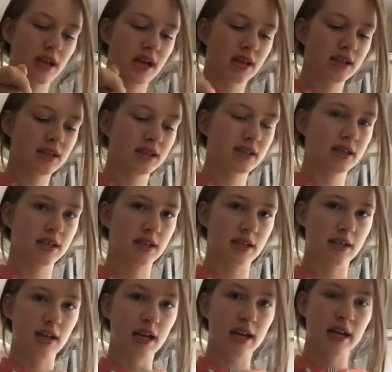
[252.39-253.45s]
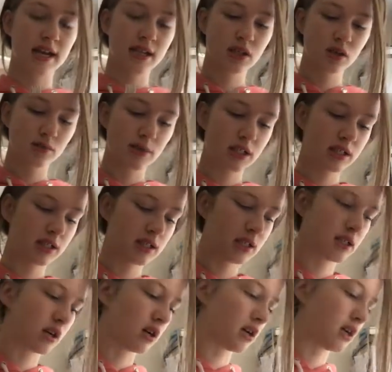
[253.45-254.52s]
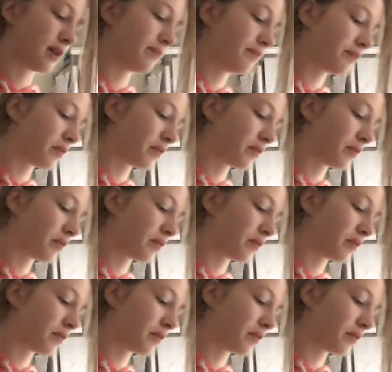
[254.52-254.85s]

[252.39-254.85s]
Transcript: Add this in a little bit at a time